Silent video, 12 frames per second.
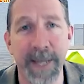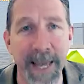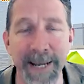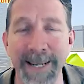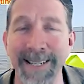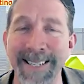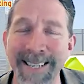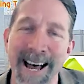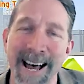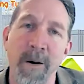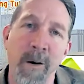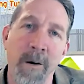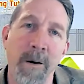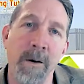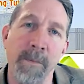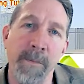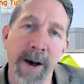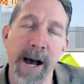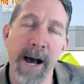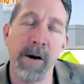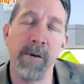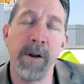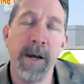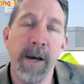Again, it's not all about